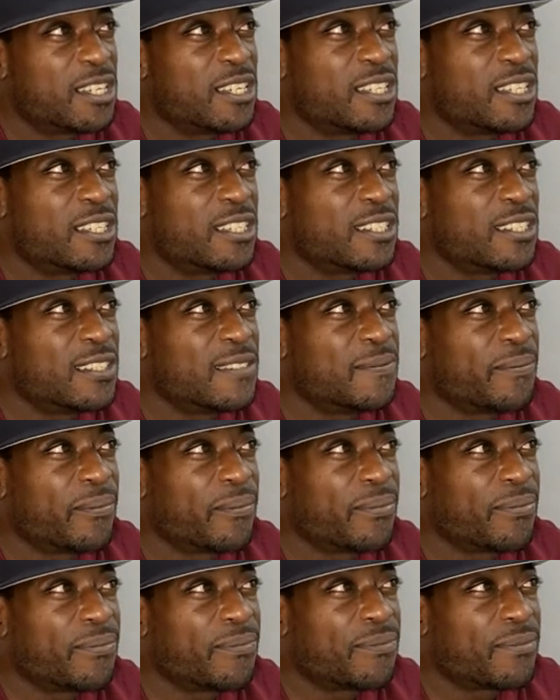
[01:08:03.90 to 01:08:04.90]
a
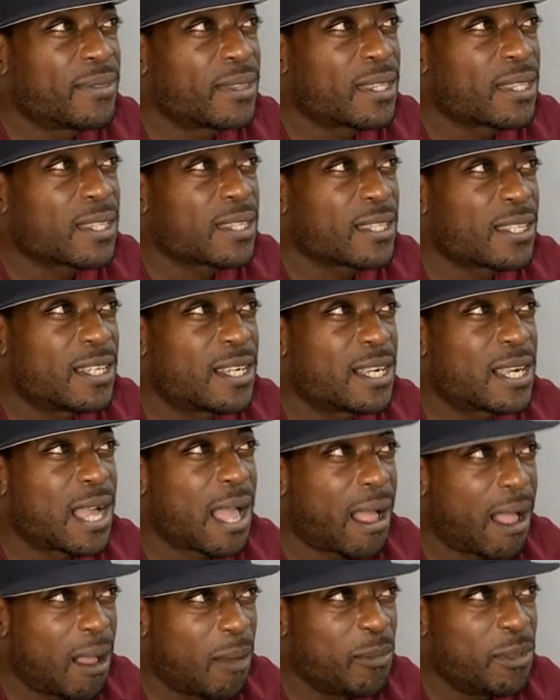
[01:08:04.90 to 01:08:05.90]

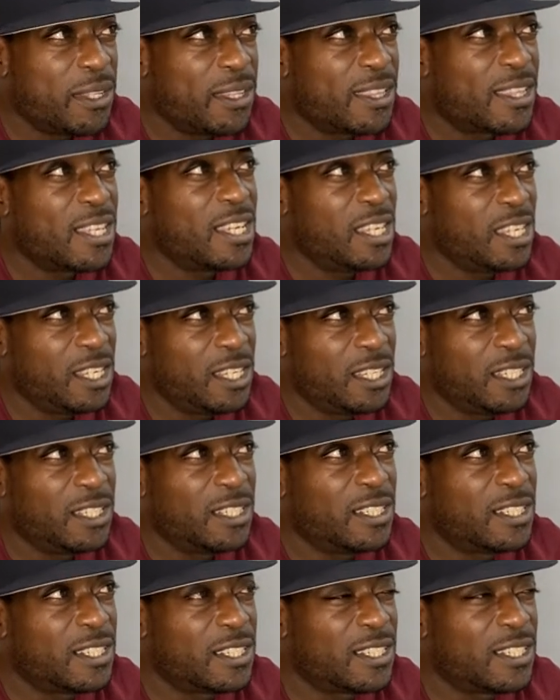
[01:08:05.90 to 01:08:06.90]
common
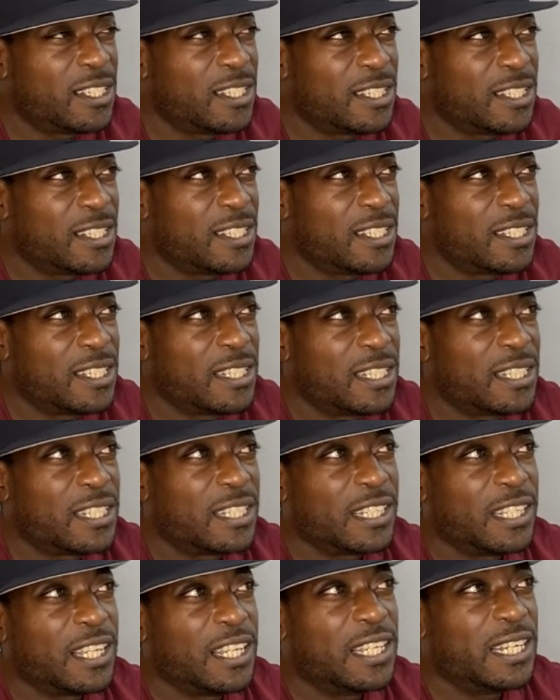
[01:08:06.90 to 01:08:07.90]
thing
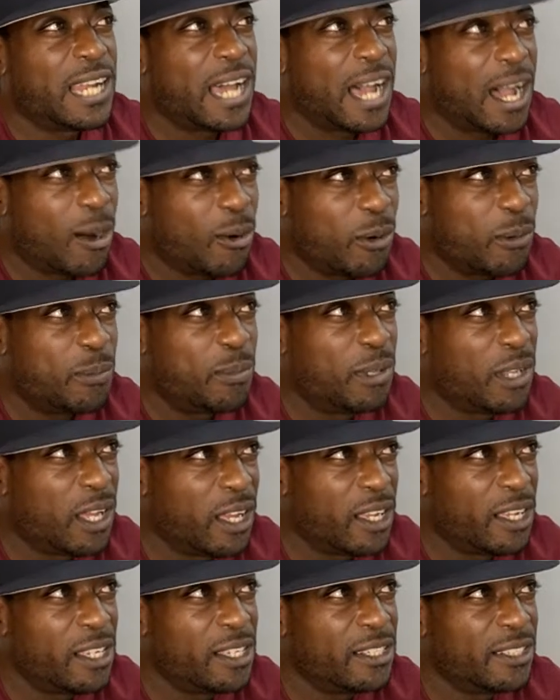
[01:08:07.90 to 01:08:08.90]
in our
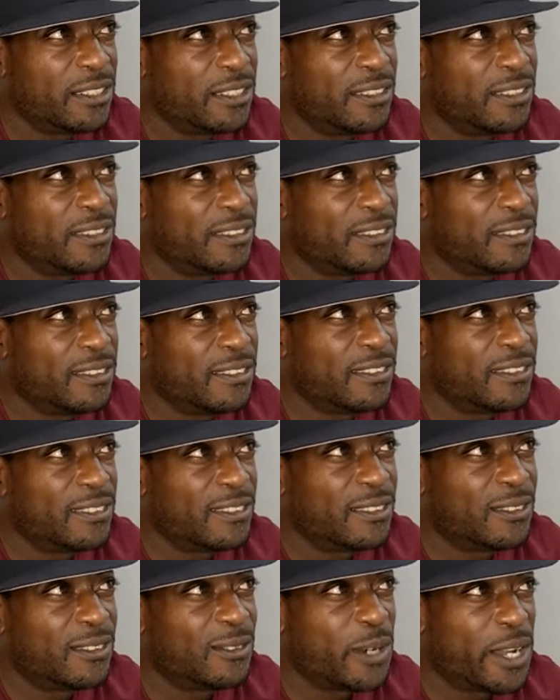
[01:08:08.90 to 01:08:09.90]
blood,
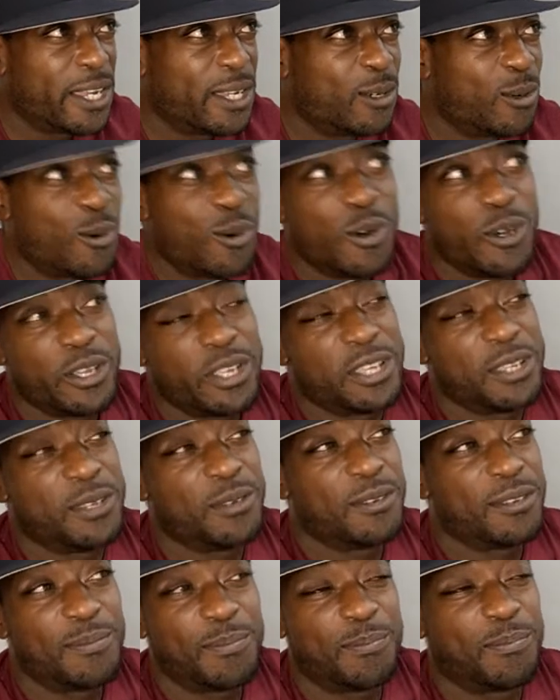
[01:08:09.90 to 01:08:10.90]
right, or
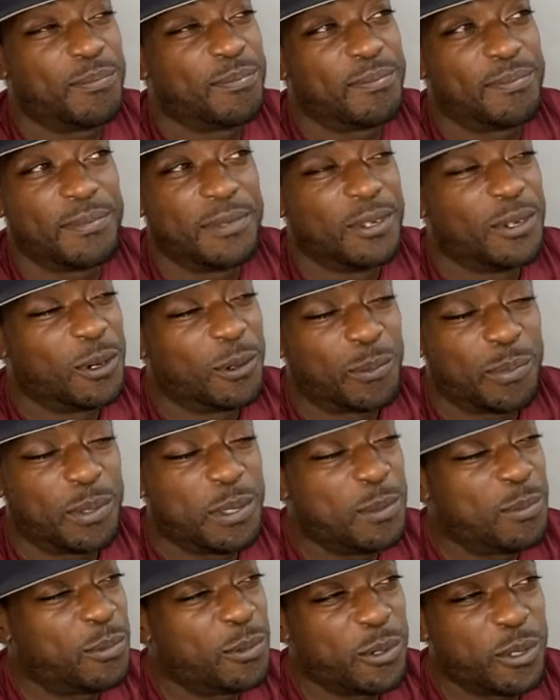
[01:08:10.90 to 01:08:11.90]
in
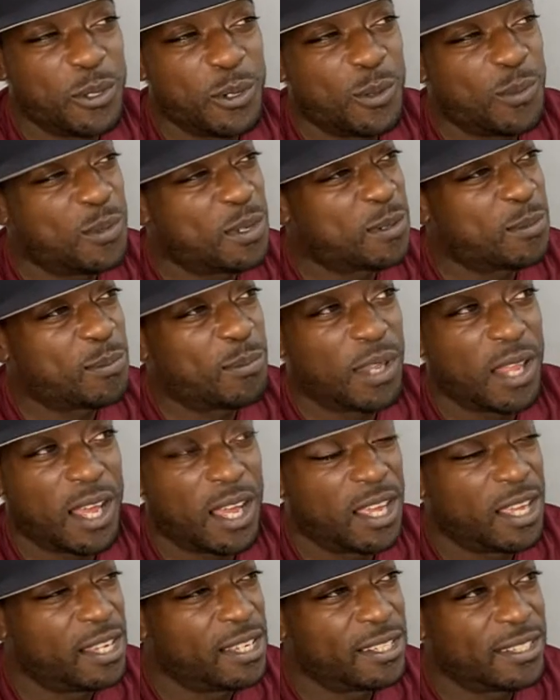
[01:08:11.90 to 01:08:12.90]
human
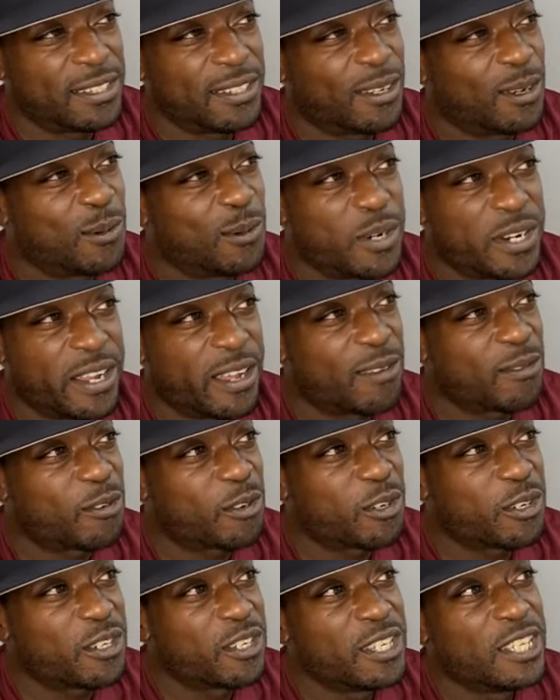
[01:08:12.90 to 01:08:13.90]
blood or
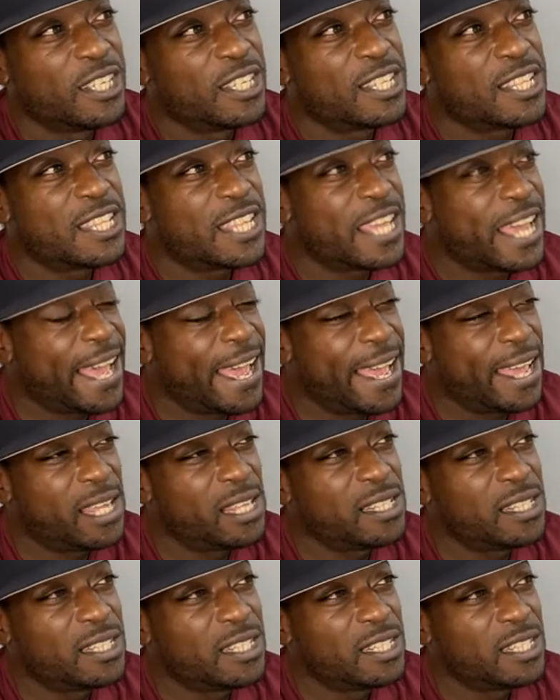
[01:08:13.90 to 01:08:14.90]
whatever,
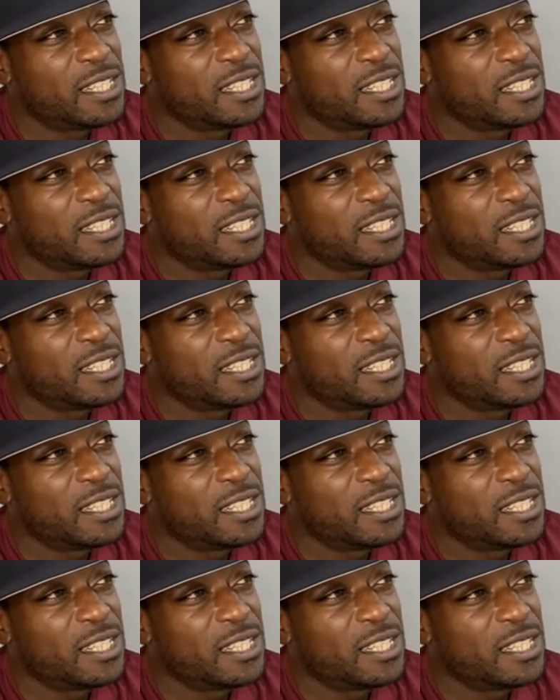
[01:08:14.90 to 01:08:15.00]
that